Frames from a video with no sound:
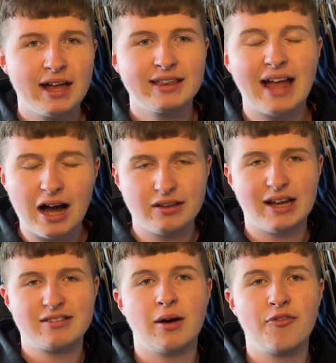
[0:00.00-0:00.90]
Now,
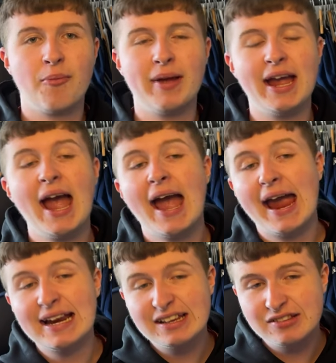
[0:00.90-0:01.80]
next up for me,
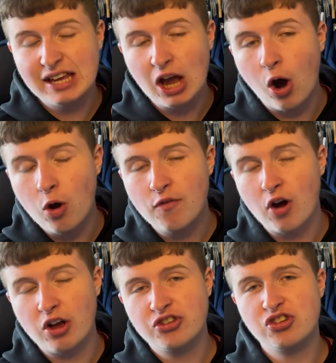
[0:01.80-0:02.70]
it is the
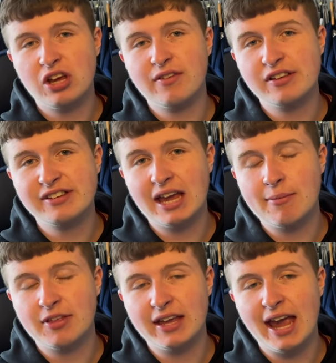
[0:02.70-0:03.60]
overachieving
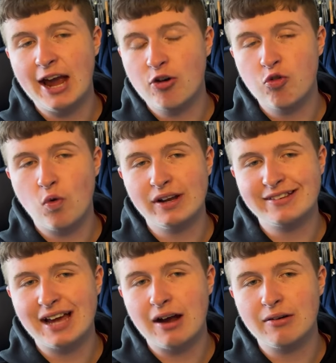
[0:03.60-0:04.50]
team of the year, Crawley
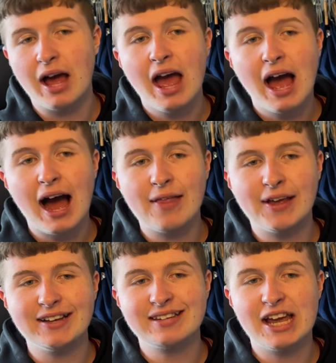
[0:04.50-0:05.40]
Town, and
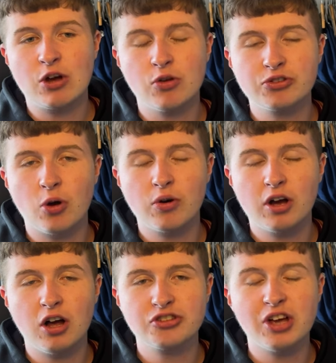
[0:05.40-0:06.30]
they take on
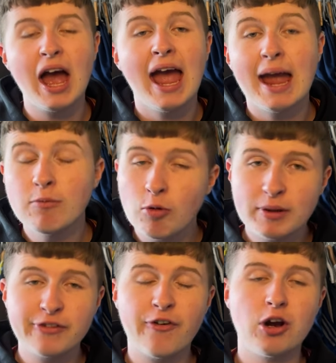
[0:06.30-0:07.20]
Doncaster in what will
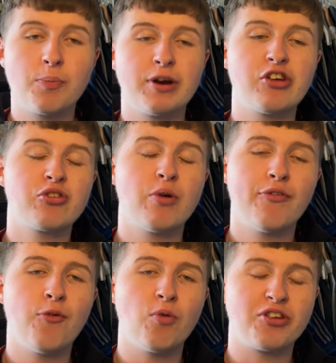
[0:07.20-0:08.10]
be the final prediction
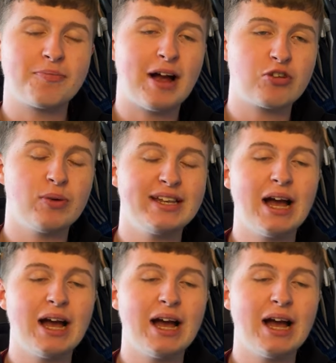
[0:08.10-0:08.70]
for this match week.